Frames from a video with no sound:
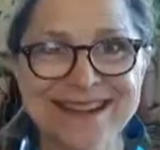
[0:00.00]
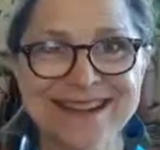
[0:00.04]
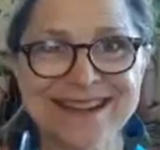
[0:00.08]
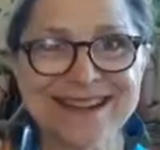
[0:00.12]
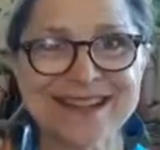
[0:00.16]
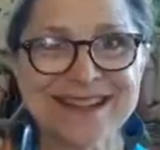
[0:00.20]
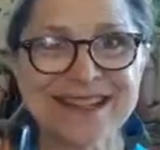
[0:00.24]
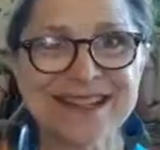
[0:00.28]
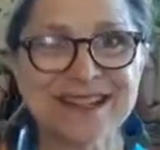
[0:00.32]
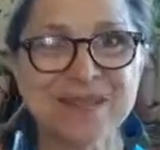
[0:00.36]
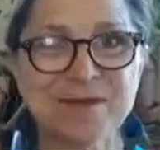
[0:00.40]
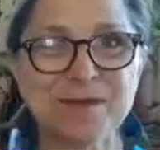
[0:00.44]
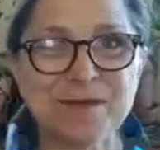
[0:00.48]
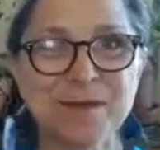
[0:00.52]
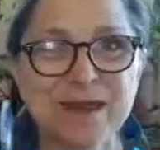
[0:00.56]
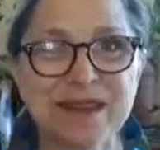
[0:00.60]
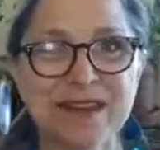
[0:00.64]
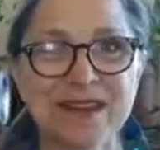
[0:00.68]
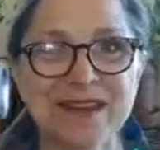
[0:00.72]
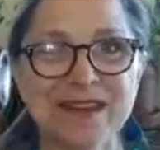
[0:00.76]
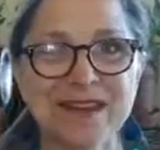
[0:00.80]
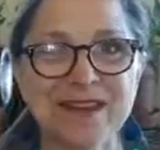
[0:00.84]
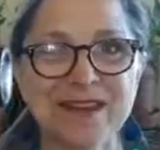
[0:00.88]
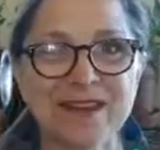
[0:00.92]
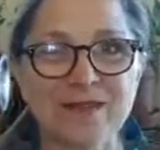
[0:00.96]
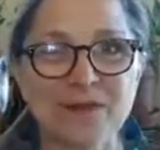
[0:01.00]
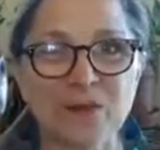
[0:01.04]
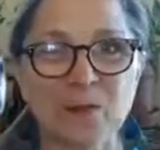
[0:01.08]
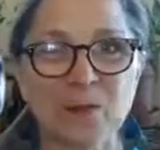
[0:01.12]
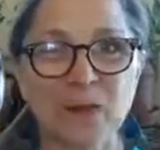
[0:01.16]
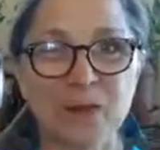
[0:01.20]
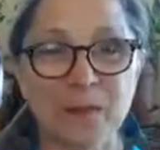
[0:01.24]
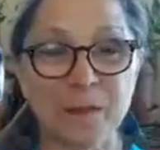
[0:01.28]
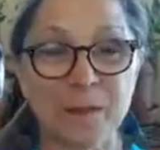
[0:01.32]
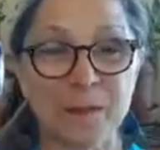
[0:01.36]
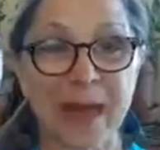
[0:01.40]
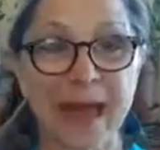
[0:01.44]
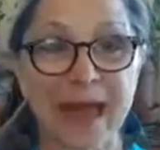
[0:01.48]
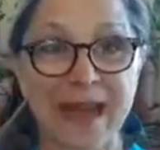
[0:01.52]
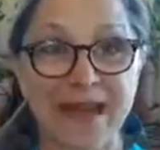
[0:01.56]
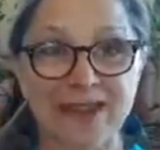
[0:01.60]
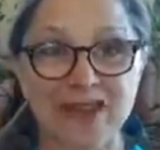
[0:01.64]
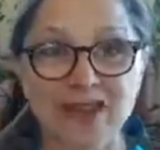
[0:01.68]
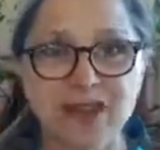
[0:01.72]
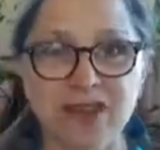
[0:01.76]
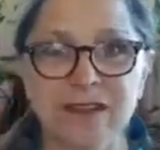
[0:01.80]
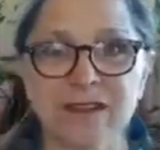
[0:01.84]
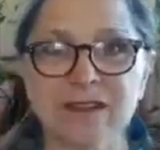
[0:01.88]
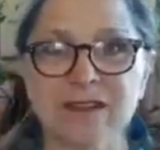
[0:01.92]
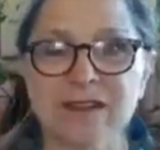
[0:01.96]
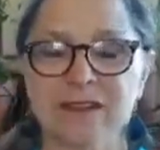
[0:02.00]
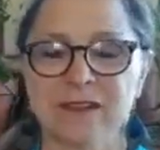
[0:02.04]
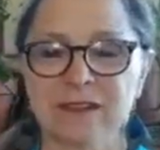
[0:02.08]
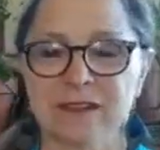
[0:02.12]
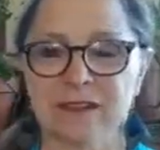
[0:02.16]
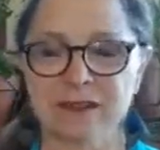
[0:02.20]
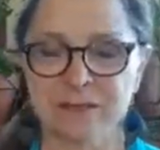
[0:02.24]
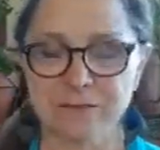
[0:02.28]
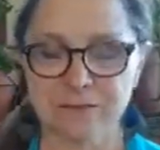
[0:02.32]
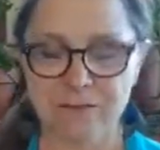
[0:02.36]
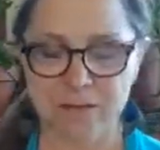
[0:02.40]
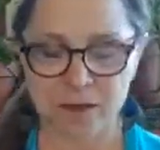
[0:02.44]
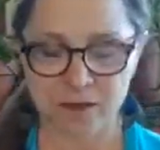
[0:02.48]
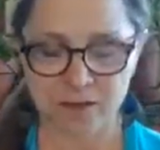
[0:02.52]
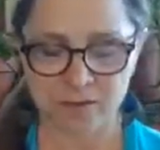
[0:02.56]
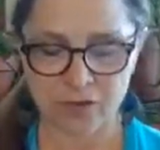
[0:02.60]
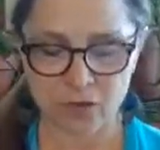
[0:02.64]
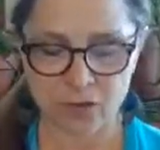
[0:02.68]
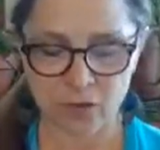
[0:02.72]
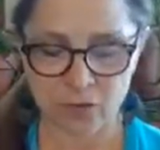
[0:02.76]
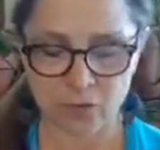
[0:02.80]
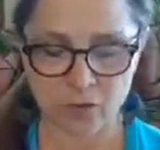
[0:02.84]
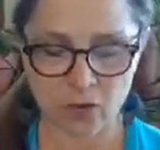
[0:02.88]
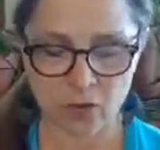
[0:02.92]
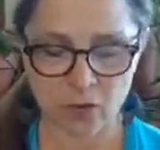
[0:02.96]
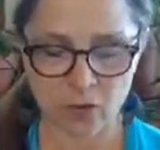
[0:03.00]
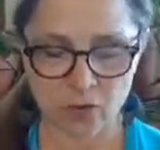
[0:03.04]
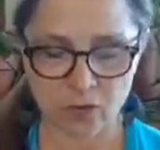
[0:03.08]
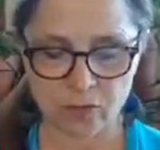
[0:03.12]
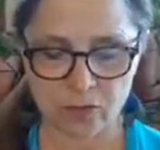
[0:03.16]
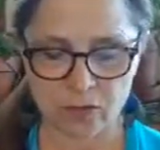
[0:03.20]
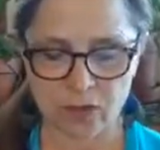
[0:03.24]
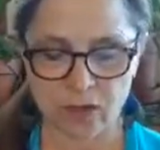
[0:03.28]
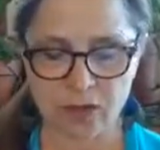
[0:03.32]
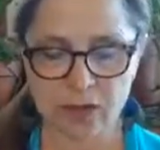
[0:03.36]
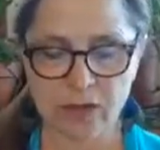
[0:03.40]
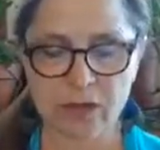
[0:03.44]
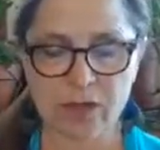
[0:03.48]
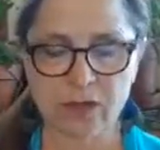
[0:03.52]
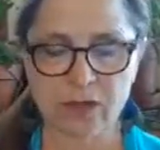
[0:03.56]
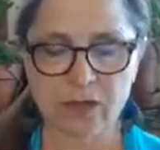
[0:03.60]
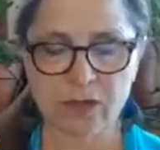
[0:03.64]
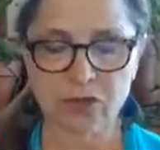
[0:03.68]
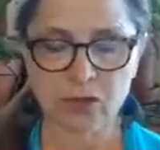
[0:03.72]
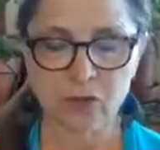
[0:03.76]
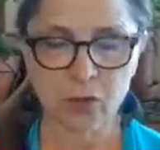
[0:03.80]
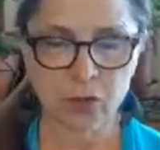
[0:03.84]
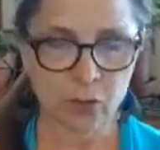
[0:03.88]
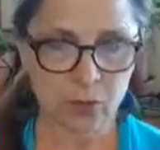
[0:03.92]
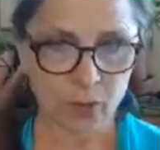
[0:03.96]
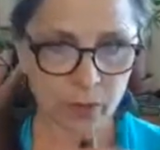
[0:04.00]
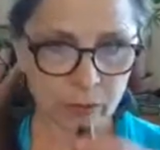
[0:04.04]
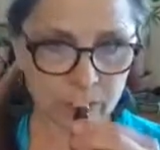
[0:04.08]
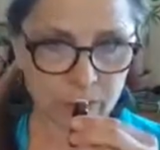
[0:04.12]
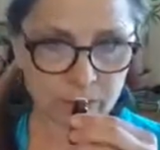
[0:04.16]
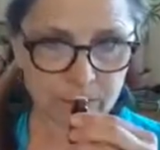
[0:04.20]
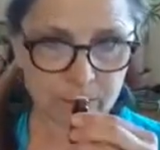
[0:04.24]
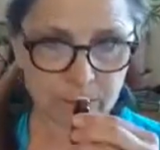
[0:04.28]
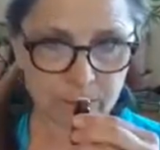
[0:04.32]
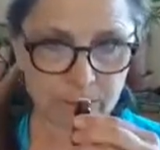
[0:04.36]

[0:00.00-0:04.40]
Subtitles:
to speak with passion of your own truth.